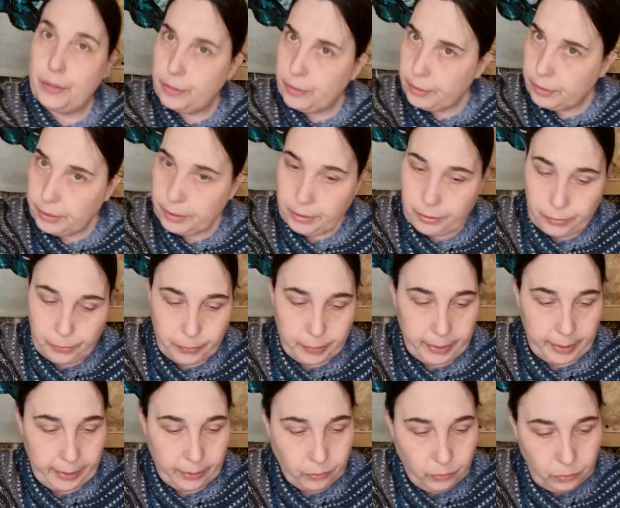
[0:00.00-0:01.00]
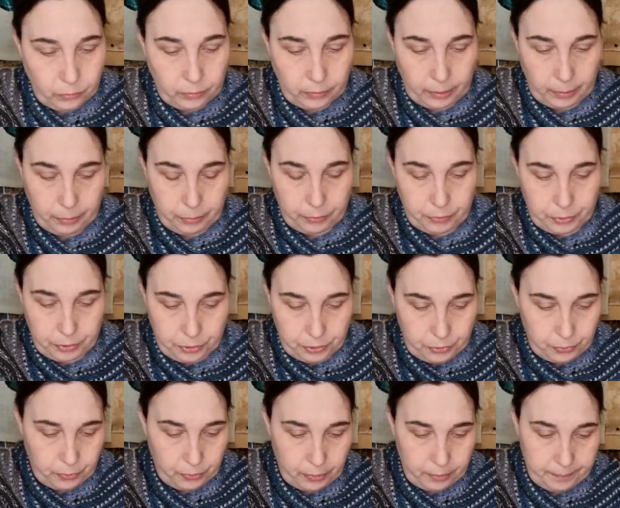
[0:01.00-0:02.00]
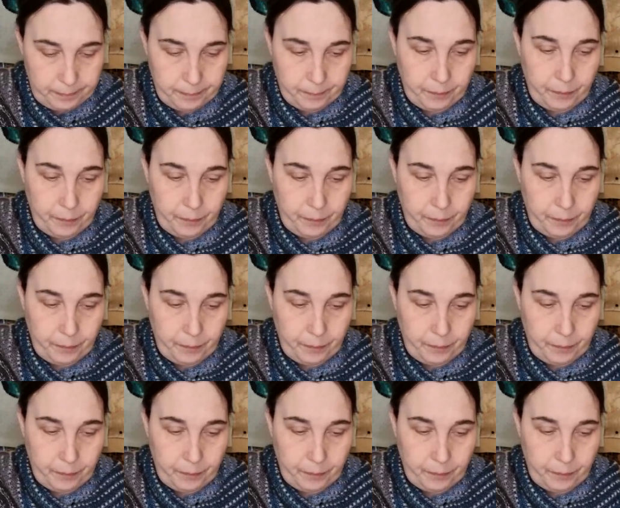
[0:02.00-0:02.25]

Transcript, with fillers: 32 count, I'm pretty sure.